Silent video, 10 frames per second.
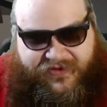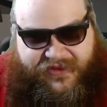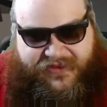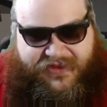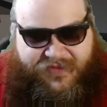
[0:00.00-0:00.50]

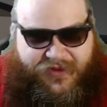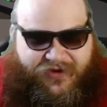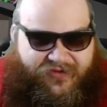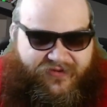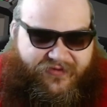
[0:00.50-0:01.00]
I think it's
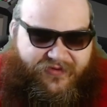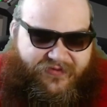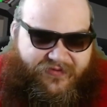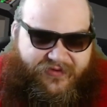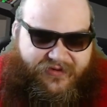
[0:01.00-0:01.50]
better than the
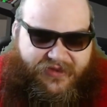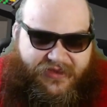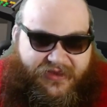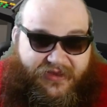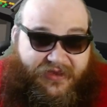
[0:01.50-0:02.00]
first one.
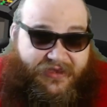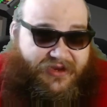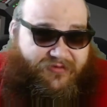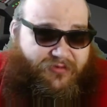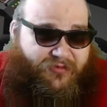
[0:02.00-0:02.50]
I
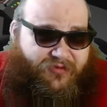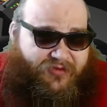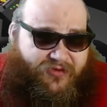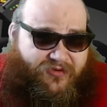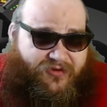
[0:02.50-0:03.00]
can't remember the
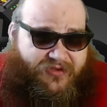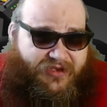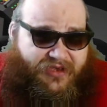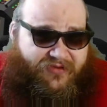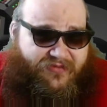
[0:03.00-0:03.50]
scores I
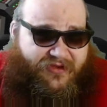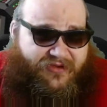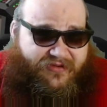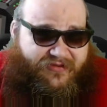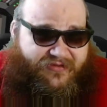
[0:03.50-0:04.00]
gave them
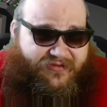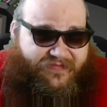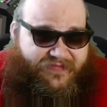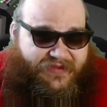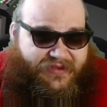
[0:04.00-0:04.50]
all.
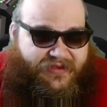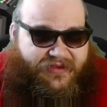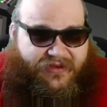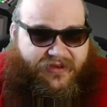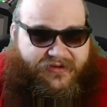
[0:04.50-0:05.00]

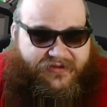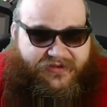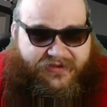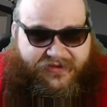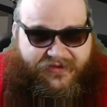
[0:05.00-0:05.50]

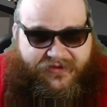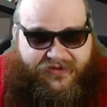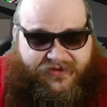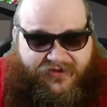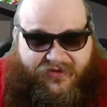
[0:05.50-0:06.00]
Honestly,
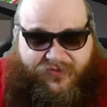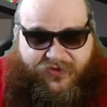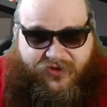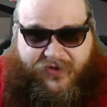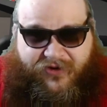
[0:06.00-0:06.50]

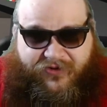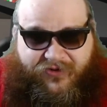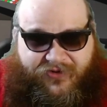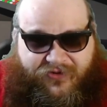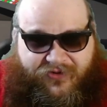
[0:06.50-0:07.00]
numerical
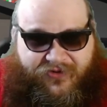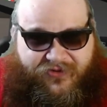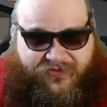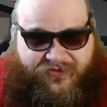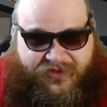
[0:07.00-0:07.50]
scores
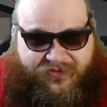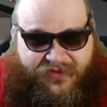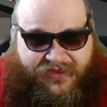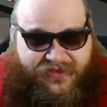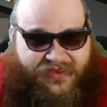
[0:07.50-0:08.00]
don't really
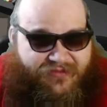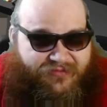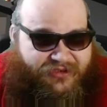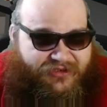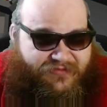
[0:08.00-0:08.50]
mean that
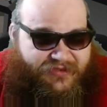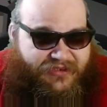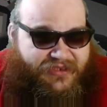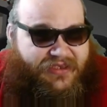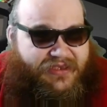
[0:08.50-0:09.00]
much to
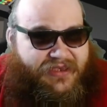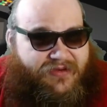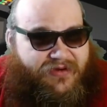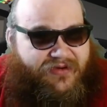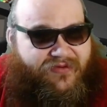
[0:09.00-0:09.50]
me.
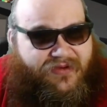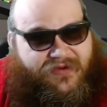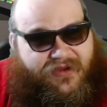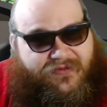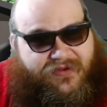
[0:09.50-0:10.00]
And whenever I'm
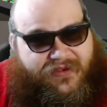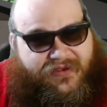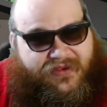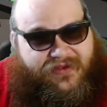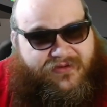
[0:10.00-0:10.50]
done with a
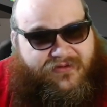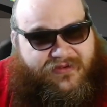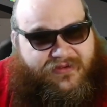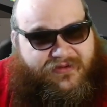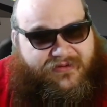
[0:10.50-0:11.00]
season or a
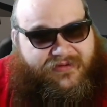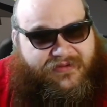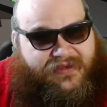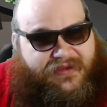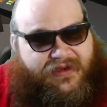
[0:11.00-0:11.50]

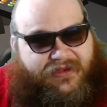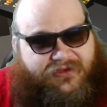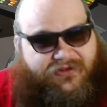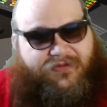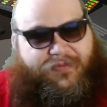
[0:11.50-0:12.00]
series, I
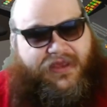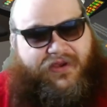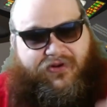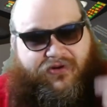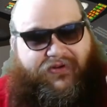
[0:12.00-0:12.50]
like to look back
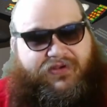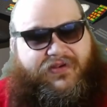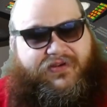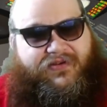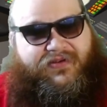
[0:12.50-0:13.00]
at it
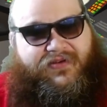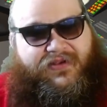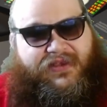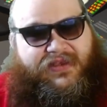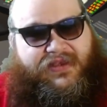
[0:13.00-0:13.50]
holistically.
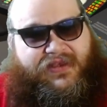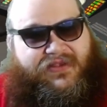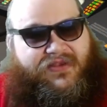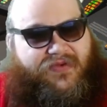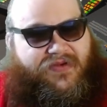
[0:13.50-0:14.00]
And
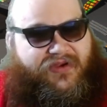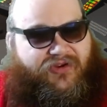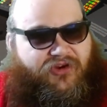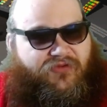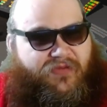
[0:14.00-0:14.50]
sometimes I
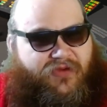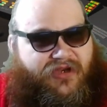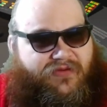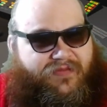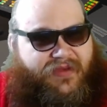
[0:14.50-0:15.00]
change my
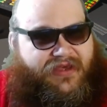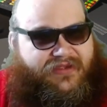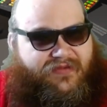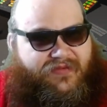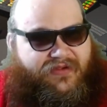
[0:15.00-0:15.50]
mind about
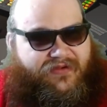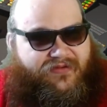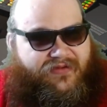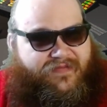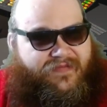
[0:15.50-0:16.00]
past
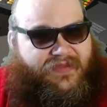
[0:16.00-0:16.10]
episodes.